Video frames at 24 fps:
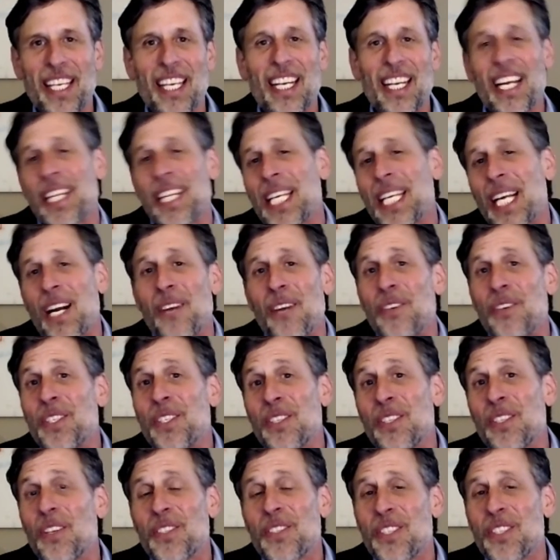And I think our
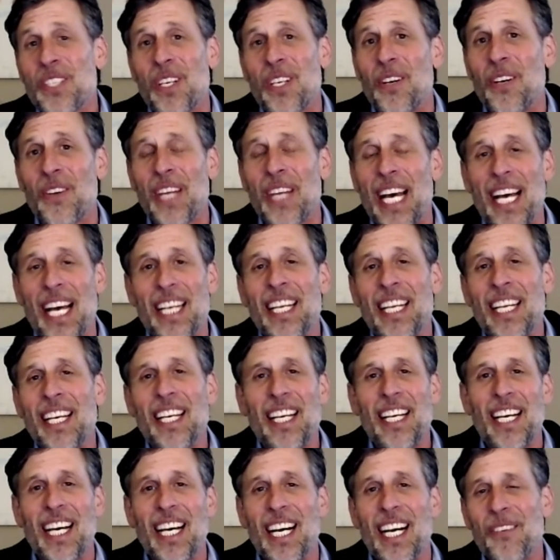results show that.
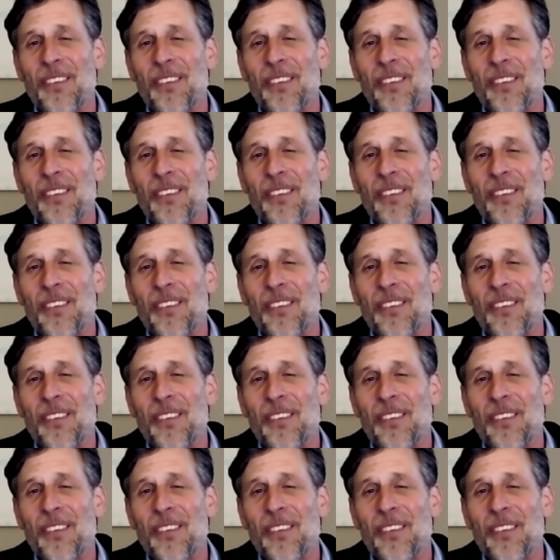Uh,